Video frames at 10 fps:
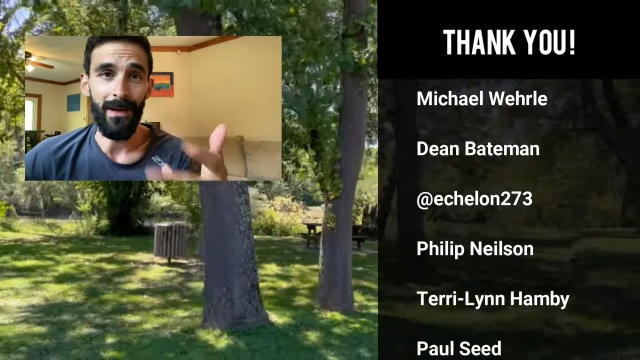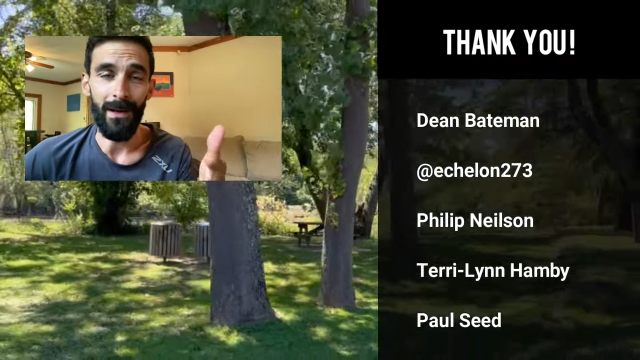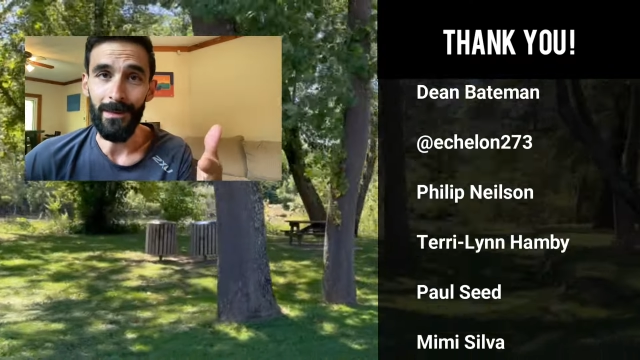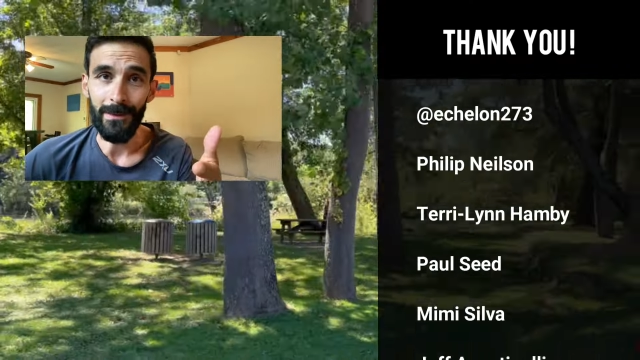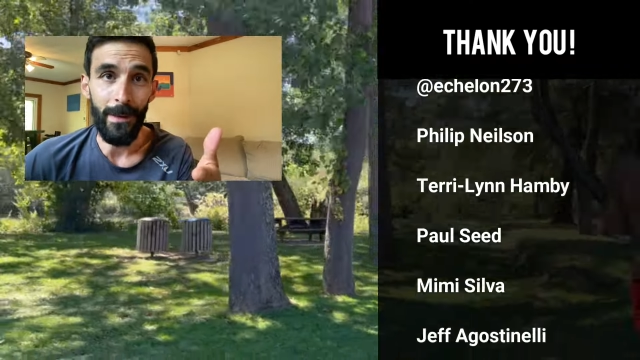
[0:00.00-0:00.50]

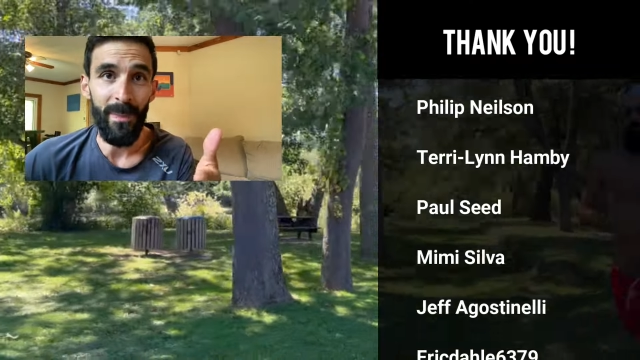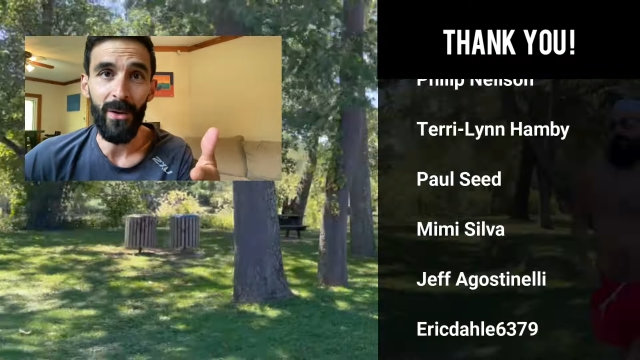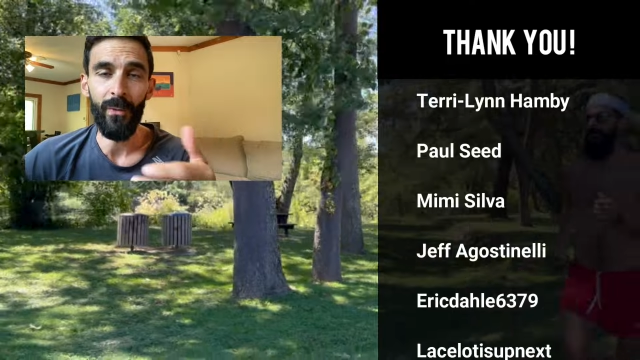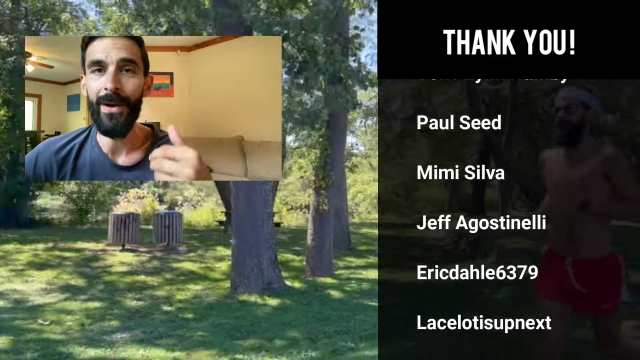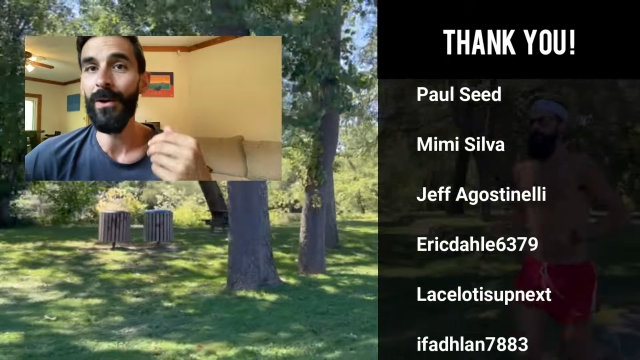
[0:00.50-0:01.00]
Olympic
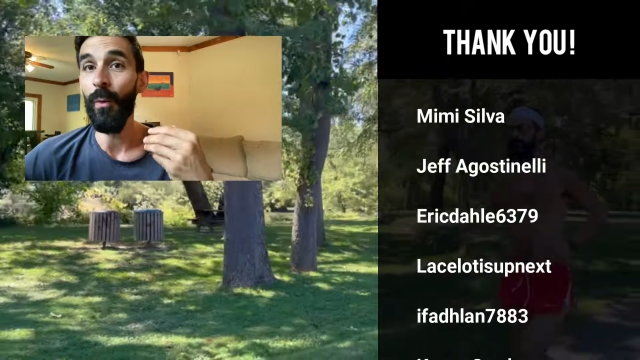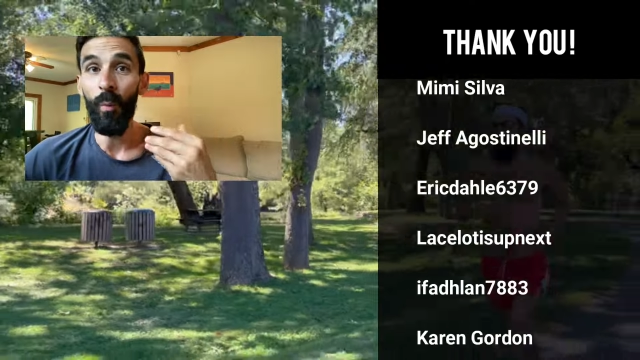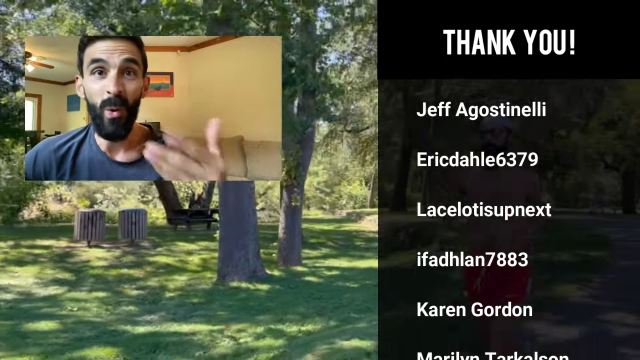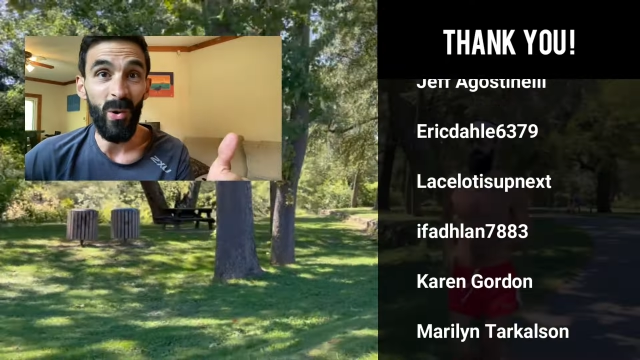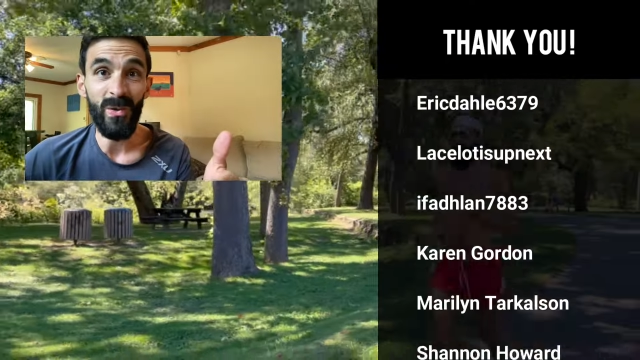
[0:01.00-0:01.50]
runner,
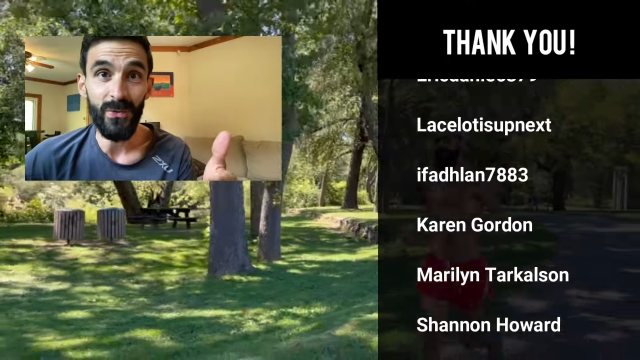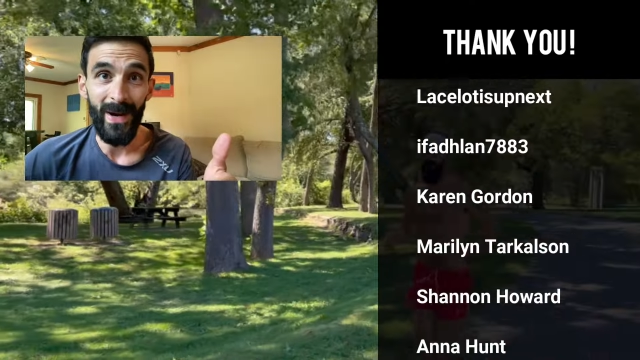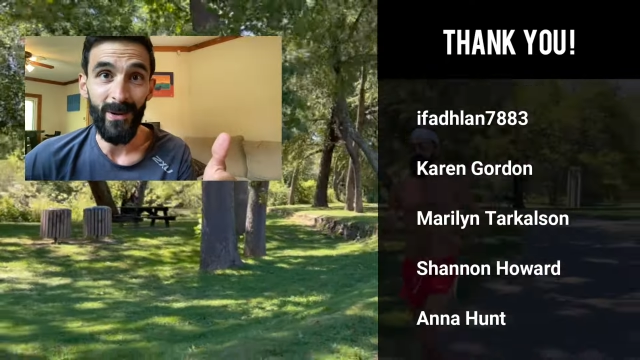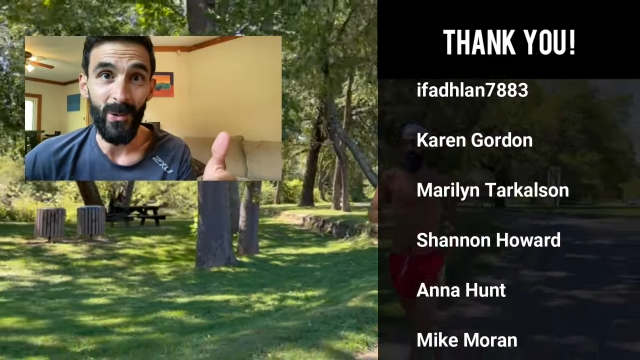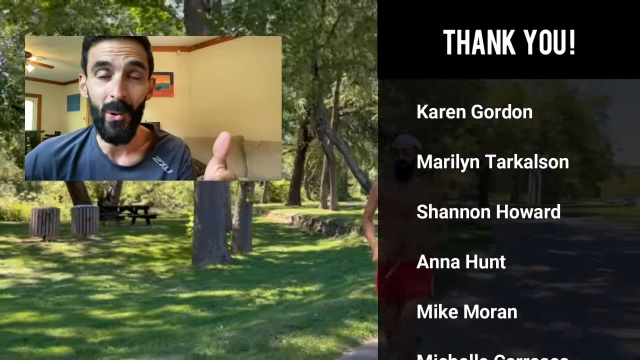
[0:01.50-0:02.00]
world
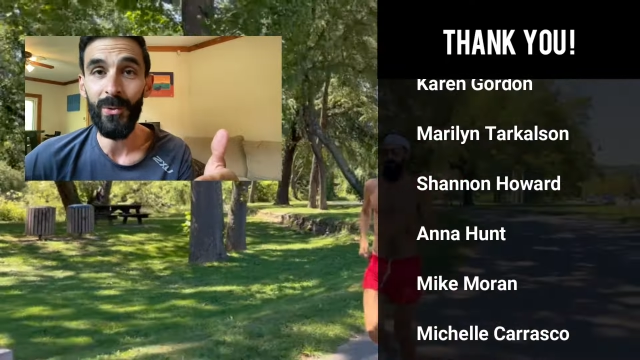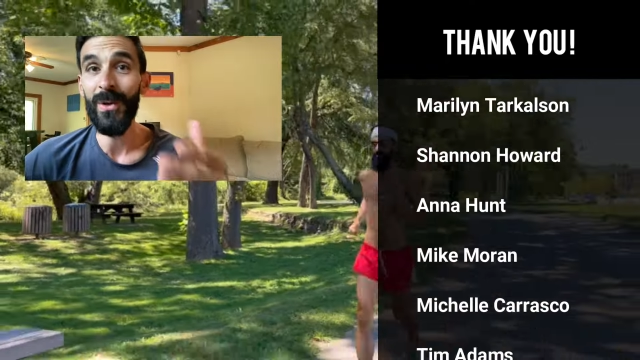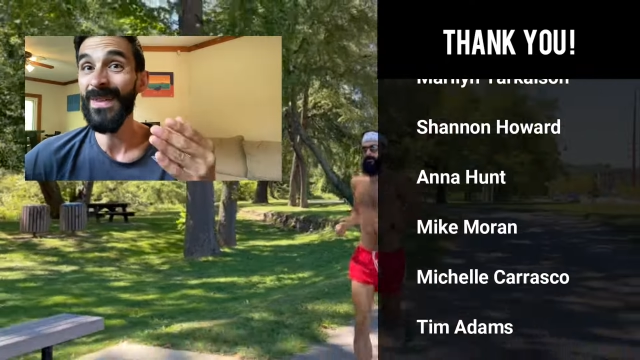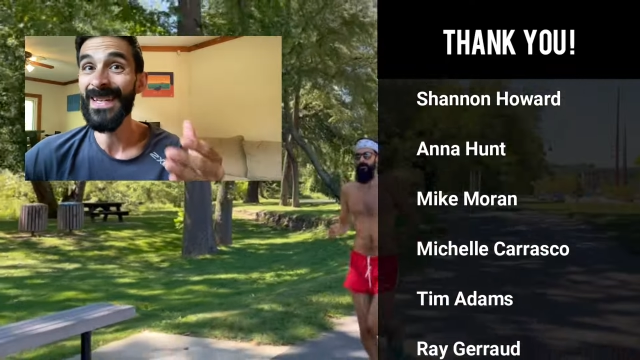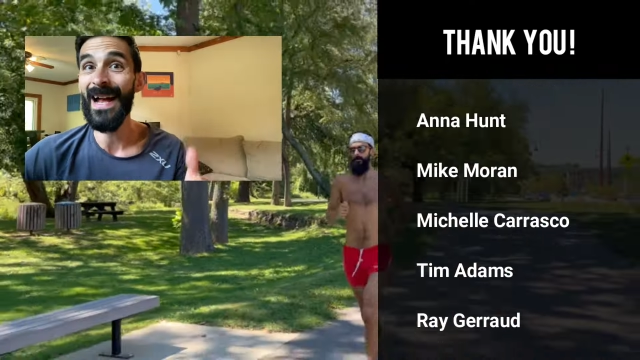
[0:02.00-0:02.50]
record holder.
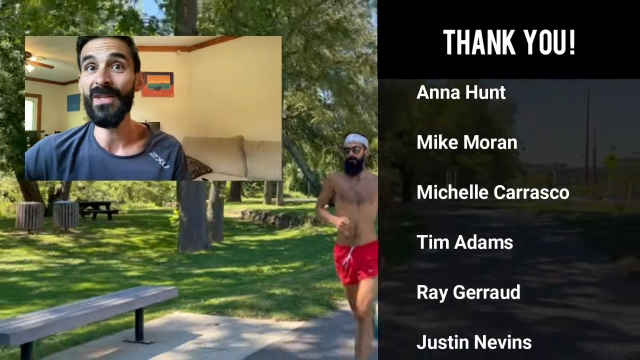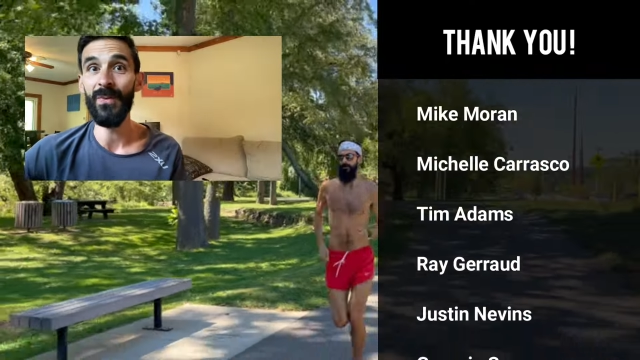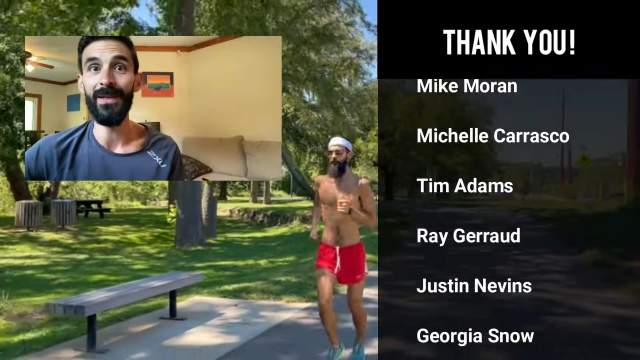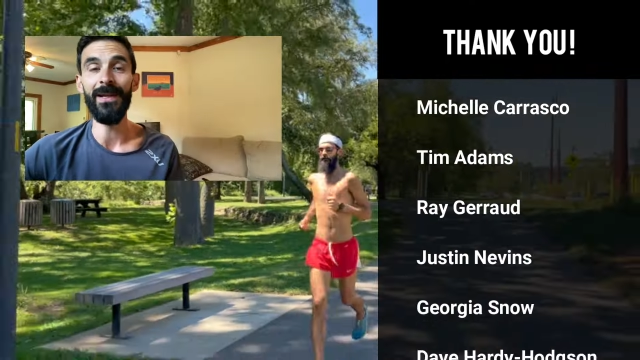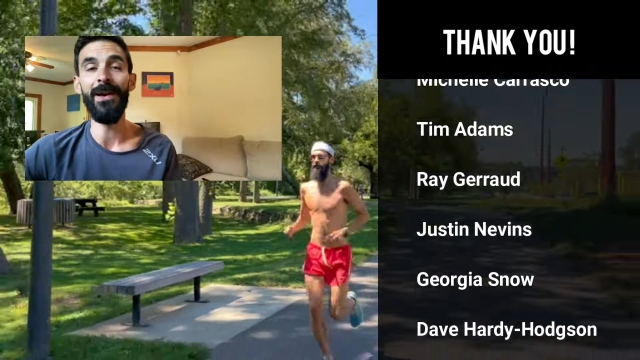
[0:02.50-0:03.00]
This guy's
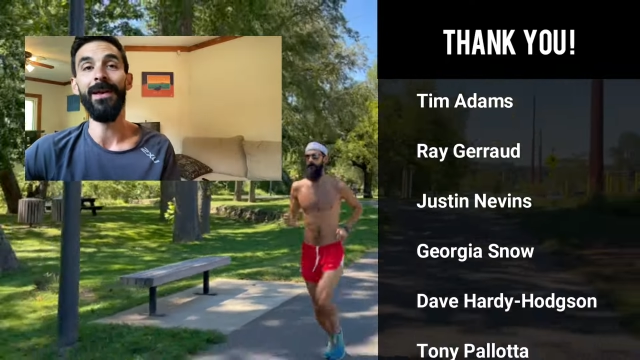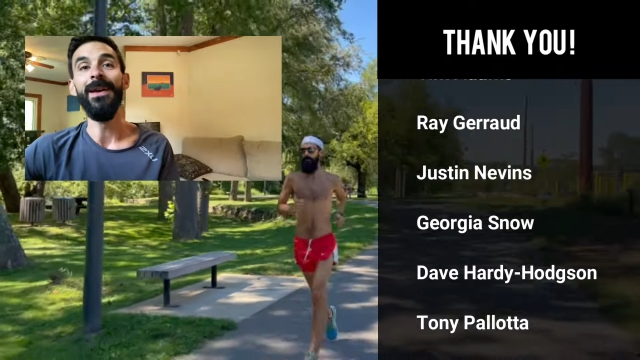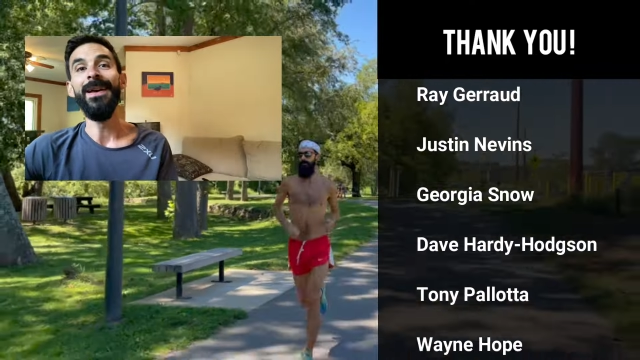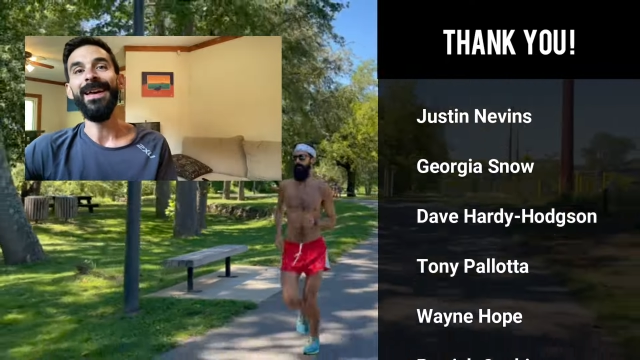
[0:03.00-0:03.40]
really good.